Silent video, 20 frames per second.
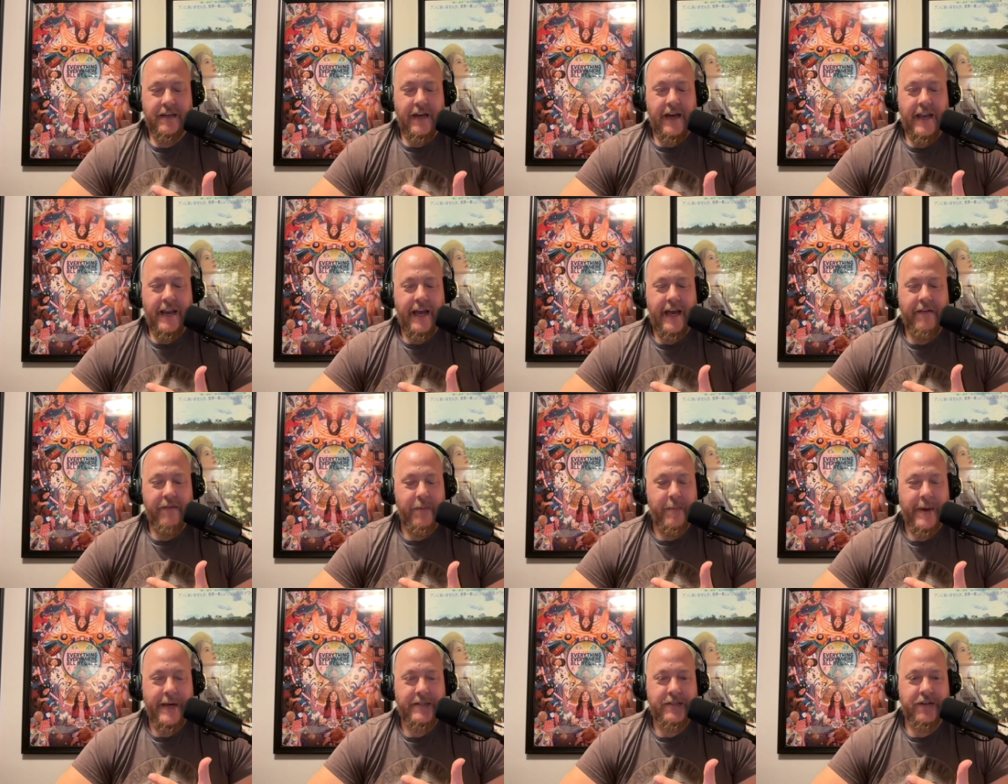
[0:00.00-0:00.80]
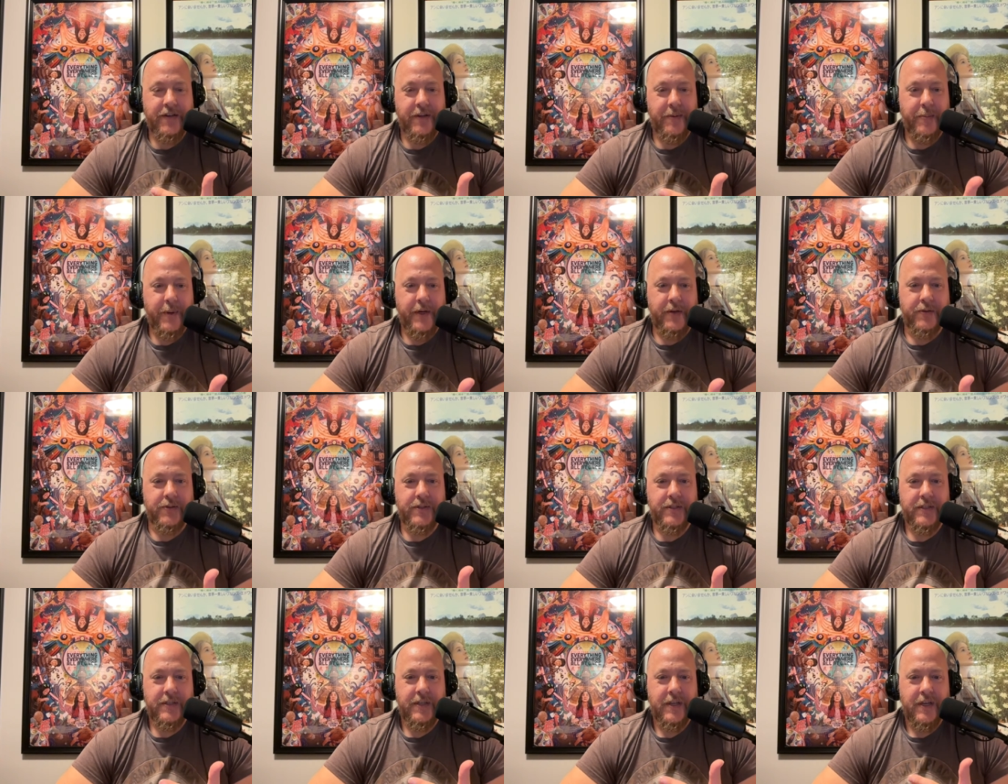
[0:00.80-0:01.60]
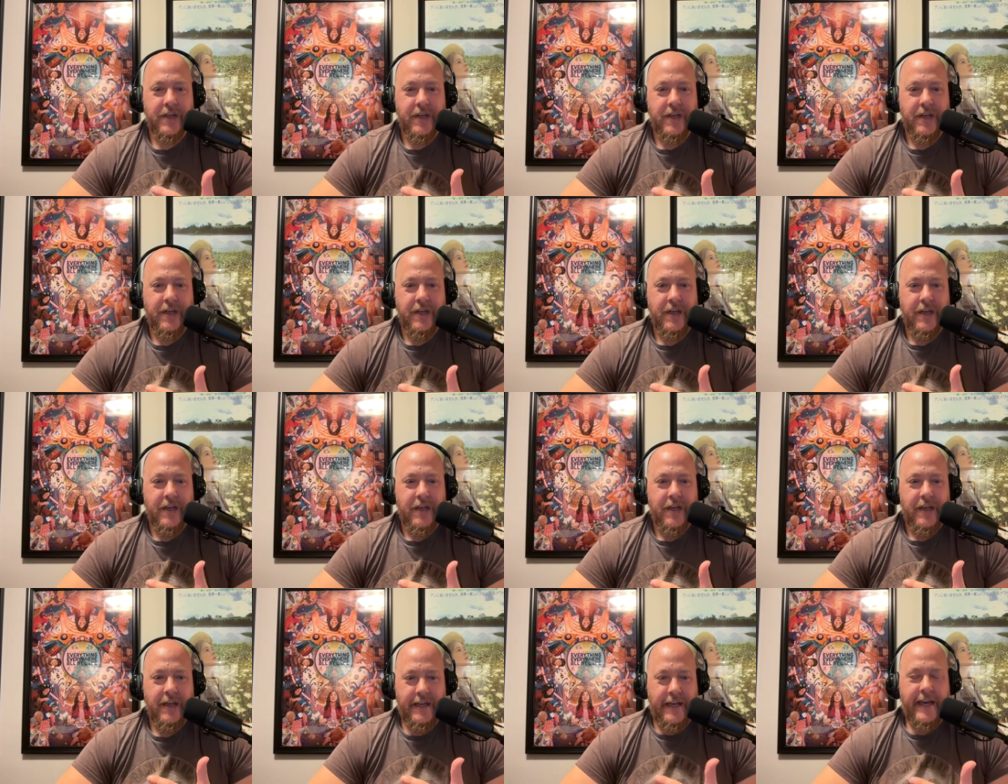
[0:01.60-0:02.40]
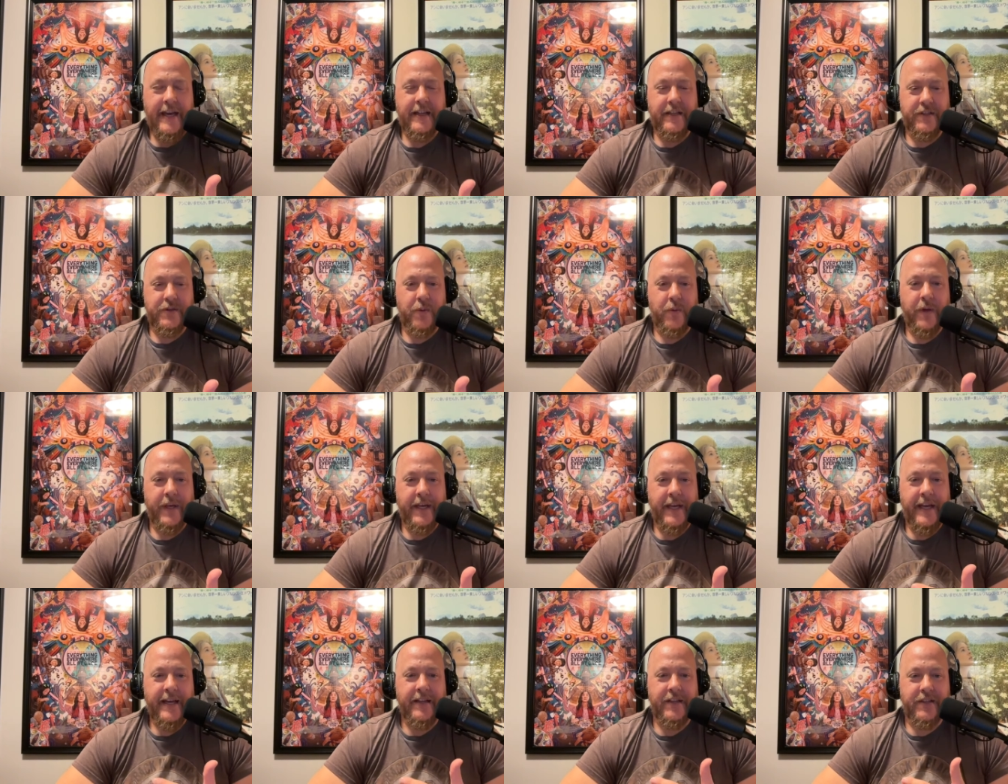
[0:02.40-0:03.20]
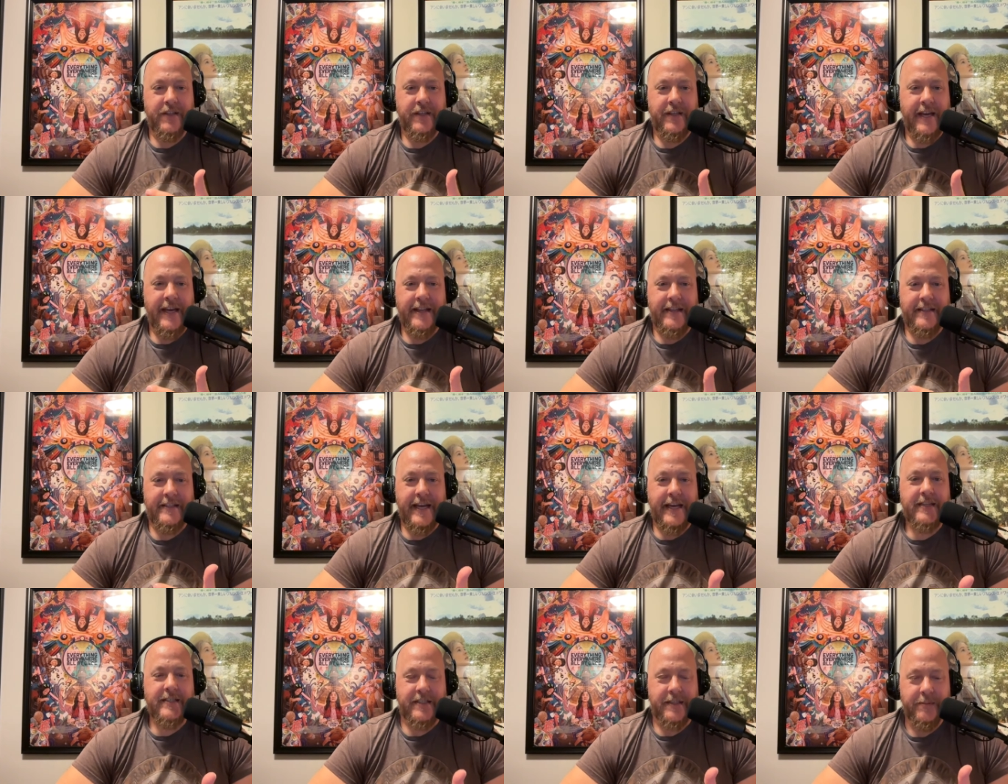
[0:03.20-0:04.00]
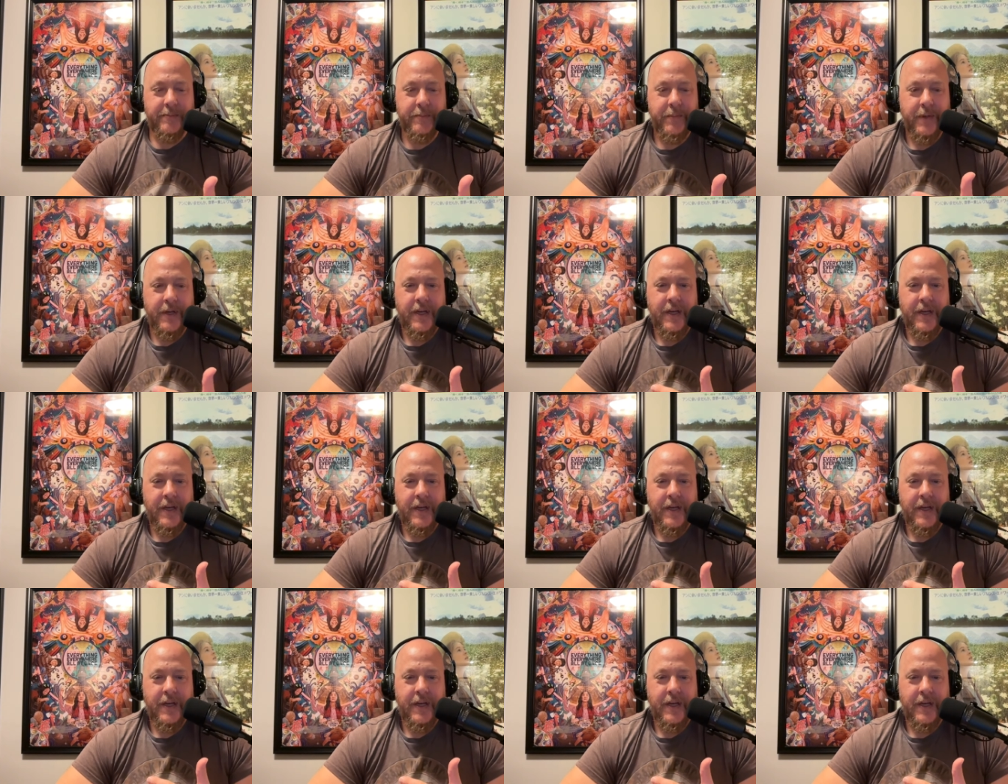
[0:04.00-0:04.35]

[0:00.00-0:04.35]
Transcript: got to have a Master of the Posts. Right. He can't tw- he can't he can't text him.